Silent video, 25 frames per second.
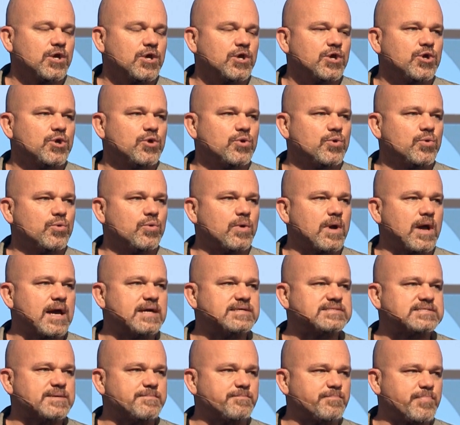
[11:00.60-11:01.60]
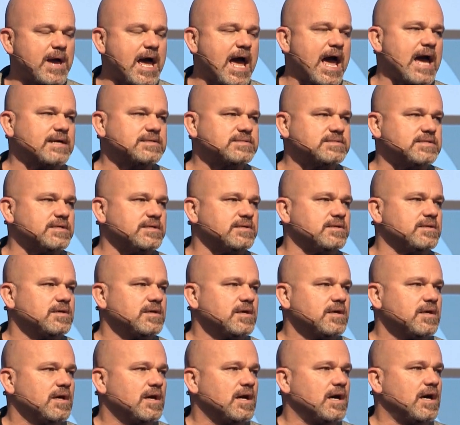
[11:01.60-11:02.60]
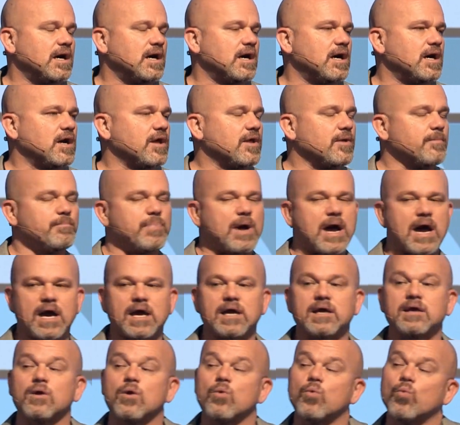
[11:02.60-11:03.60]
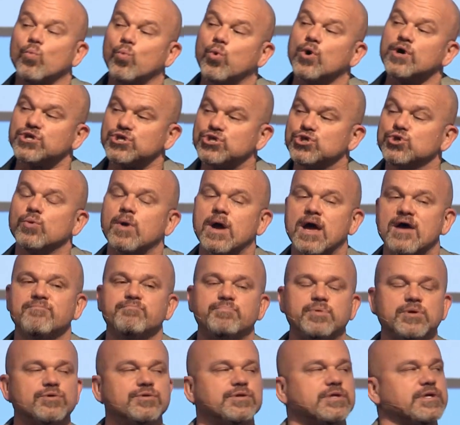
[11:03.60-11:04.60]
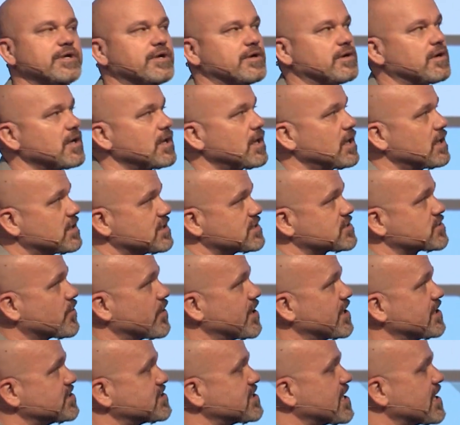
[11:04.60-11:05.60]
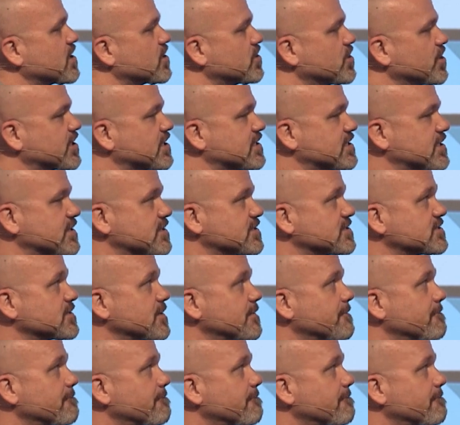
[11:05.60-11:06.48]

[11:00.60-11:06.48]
who has been impacted by what you have built here. Let's go ahead and take a look at this.